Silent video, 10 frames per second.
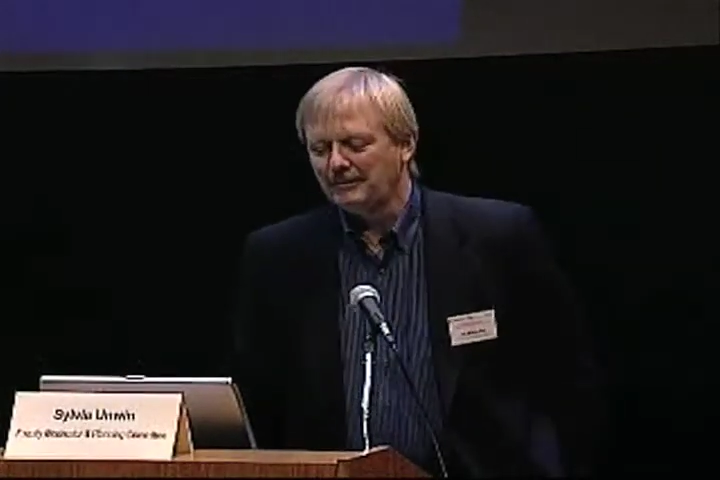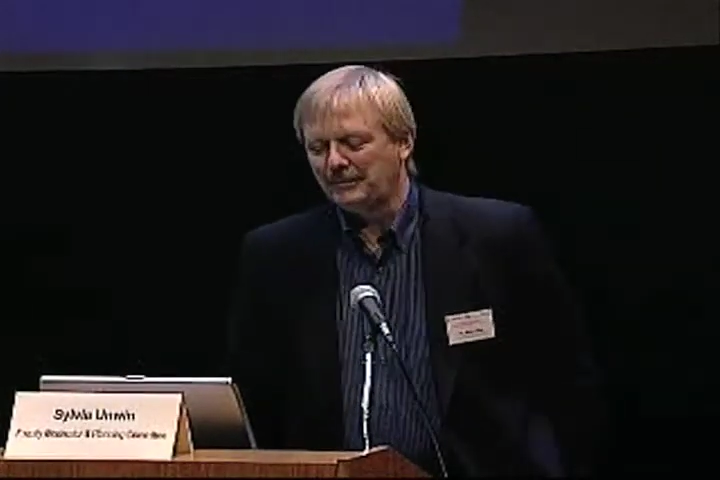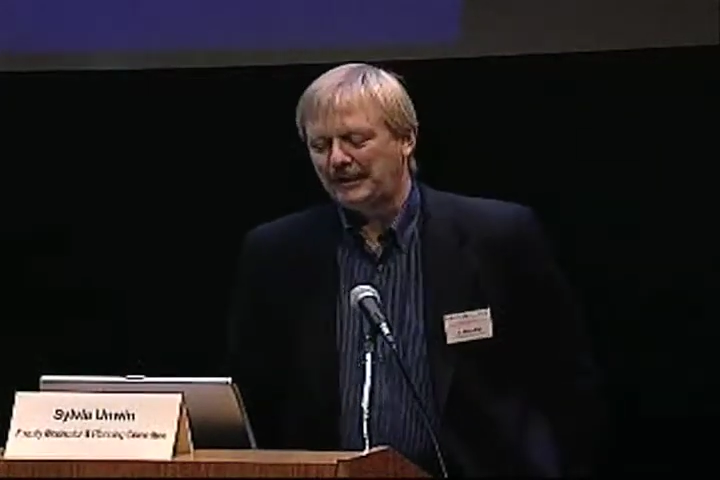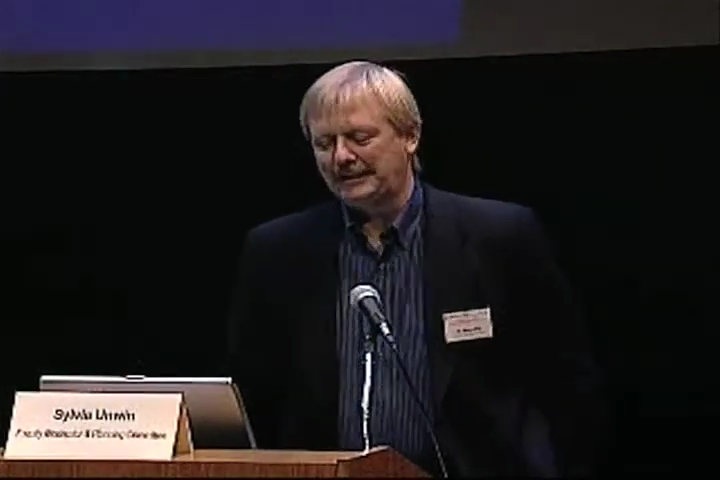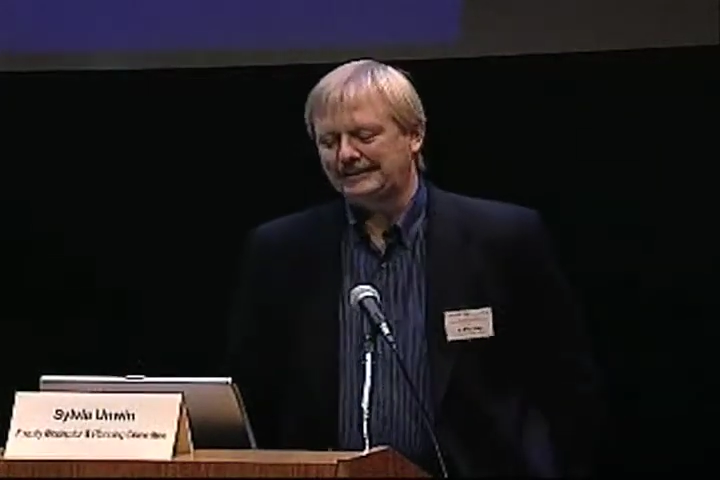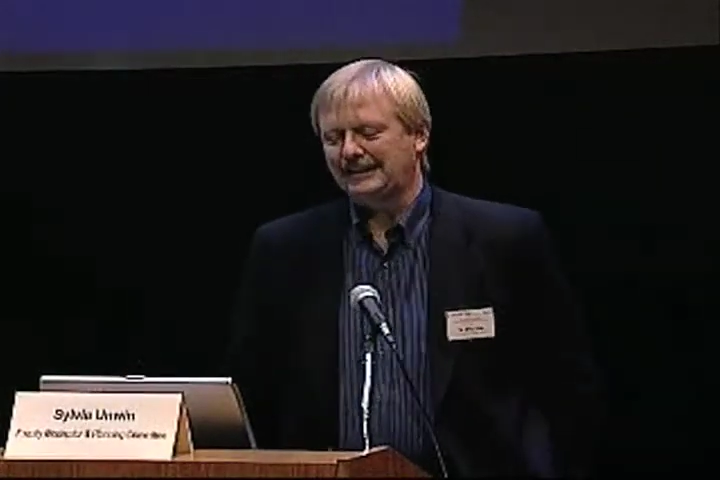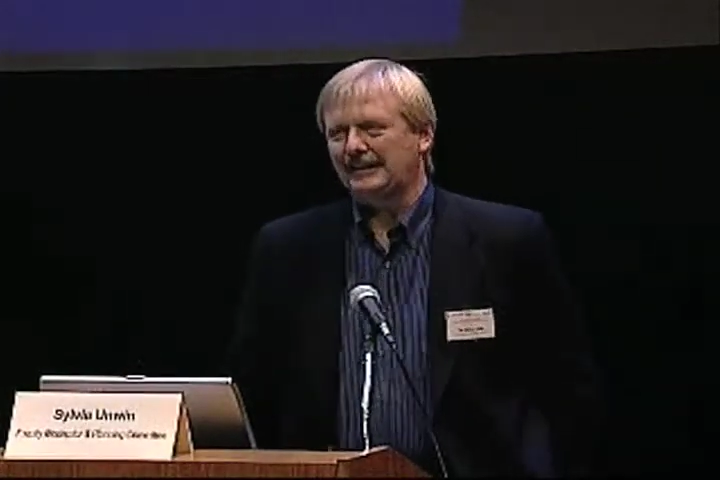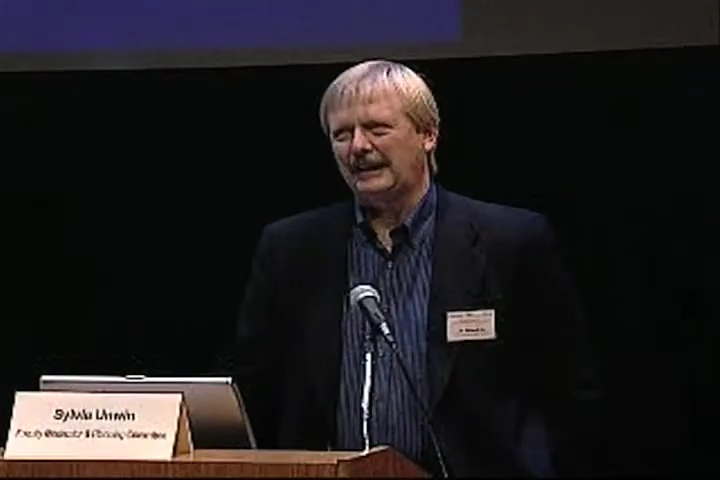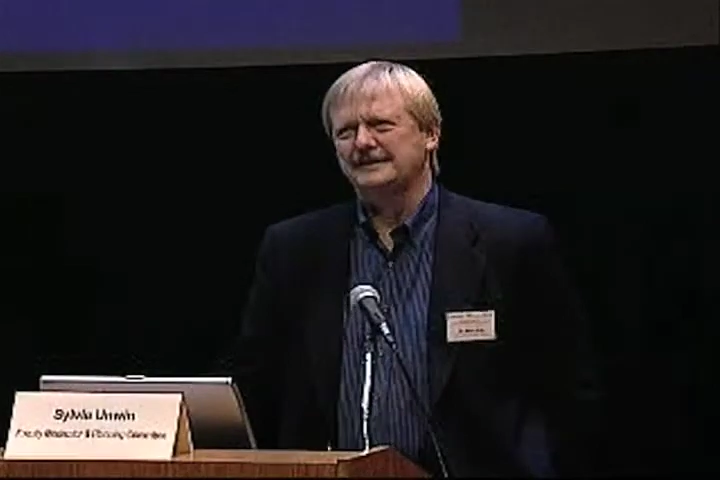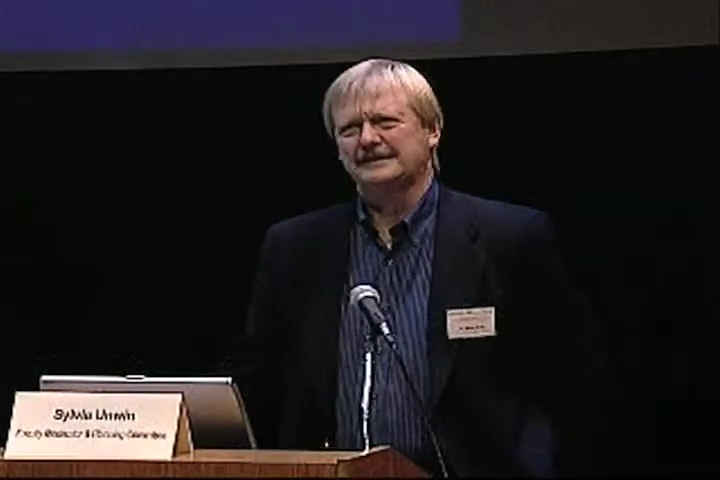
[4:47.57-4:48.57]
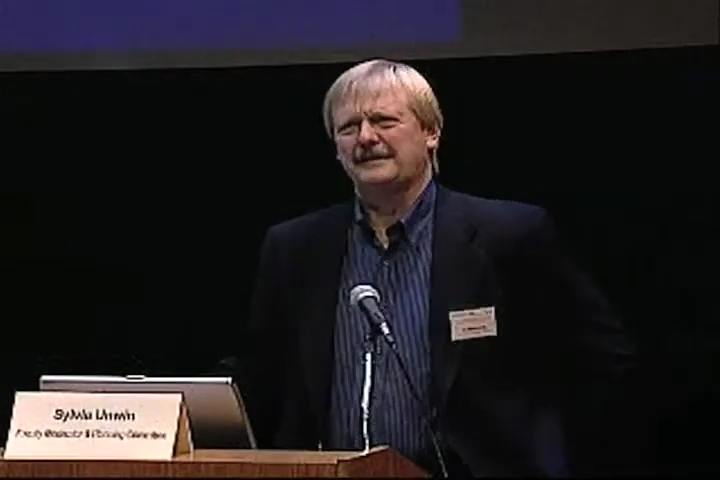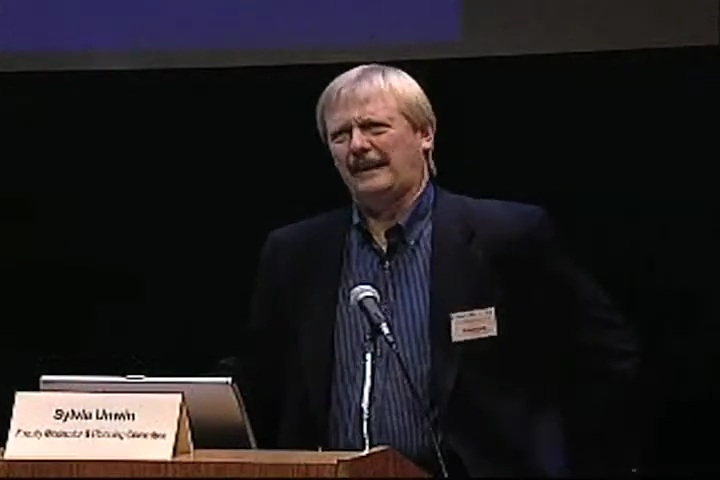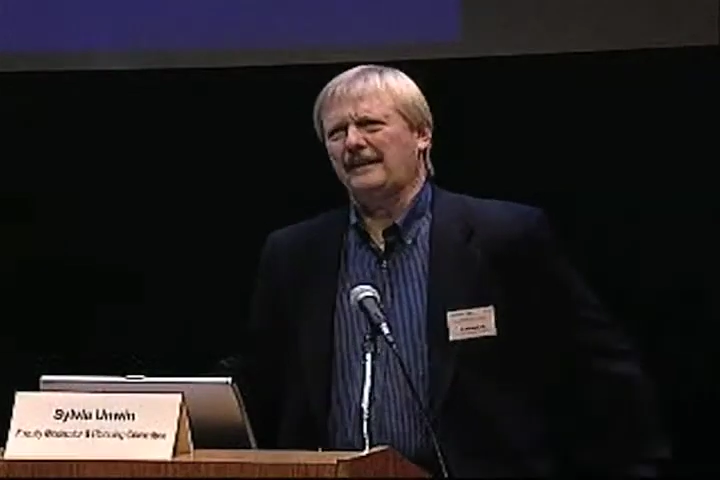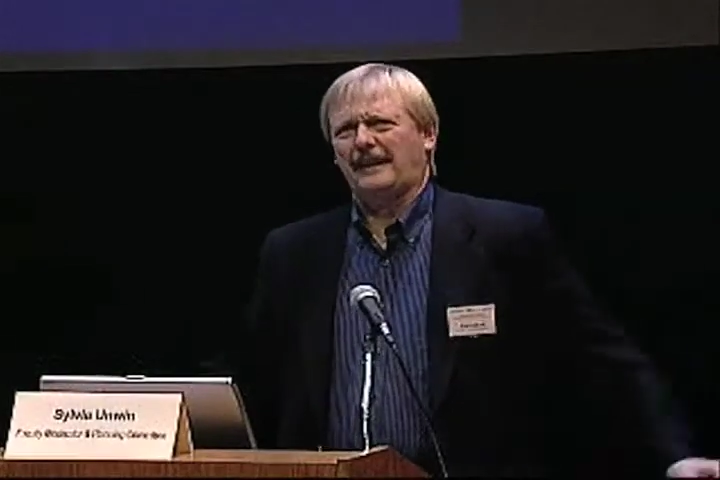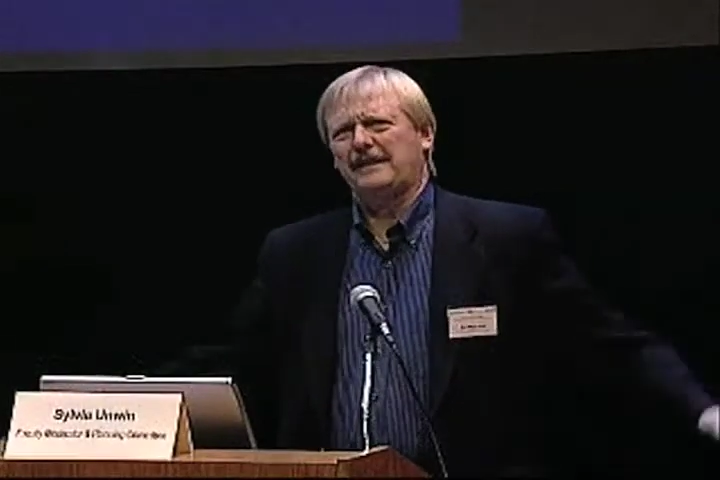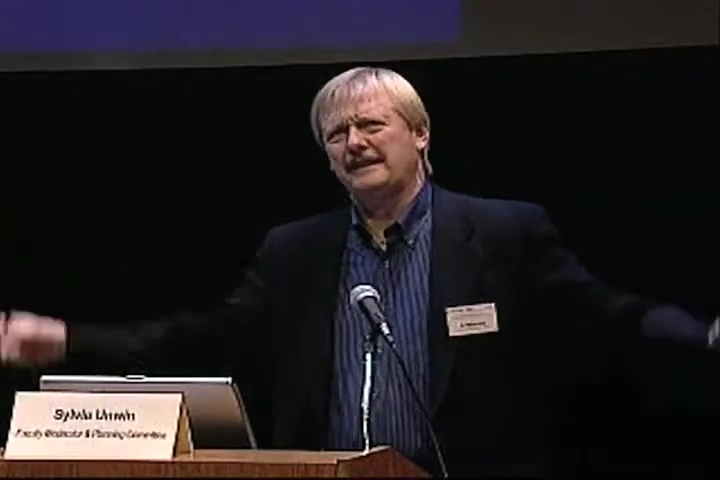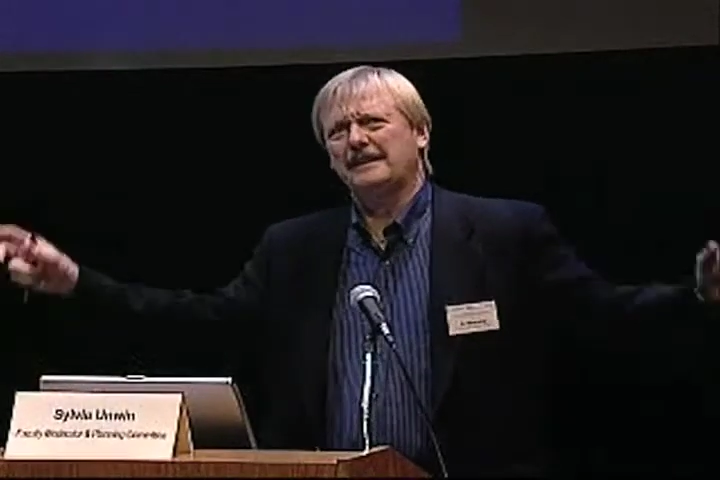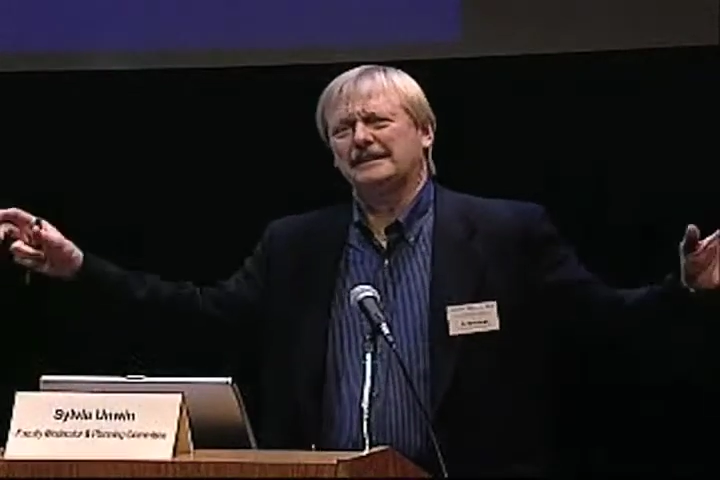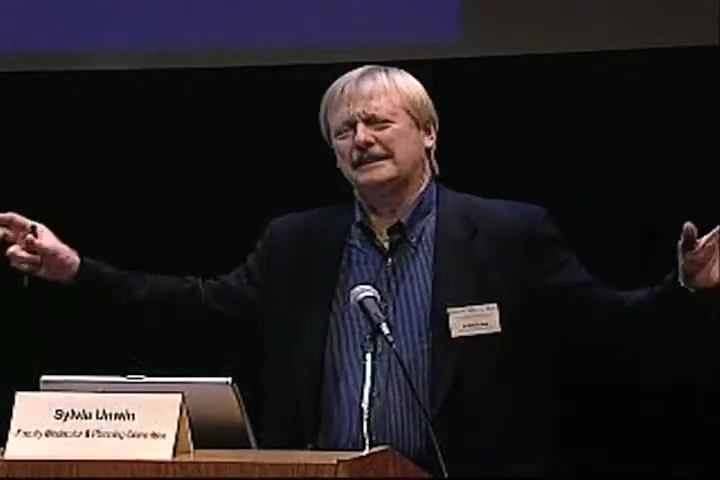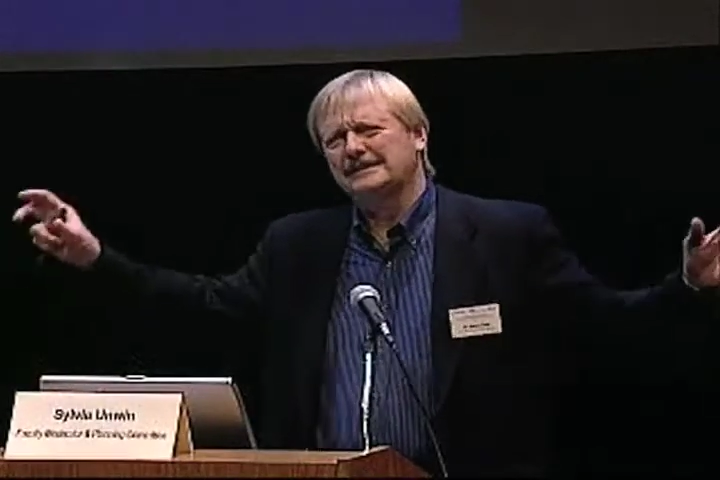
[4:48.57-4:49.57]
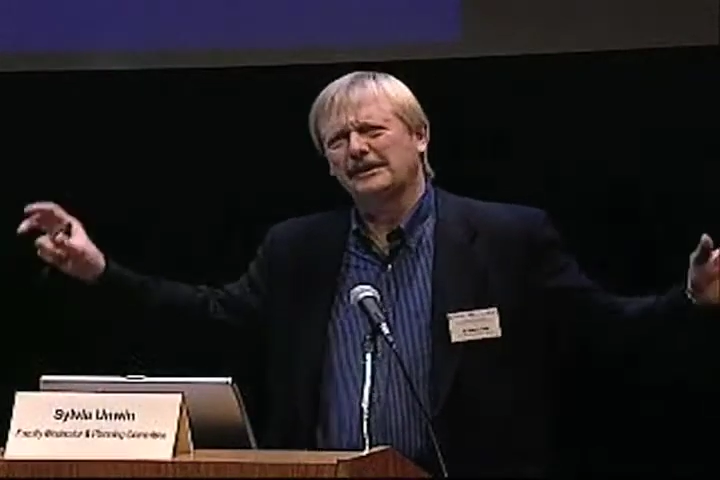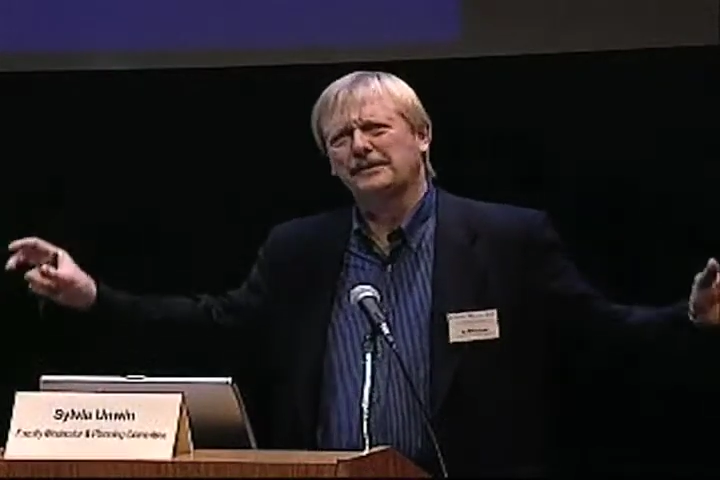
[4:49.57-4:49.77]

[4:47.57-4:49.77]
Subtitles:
But I still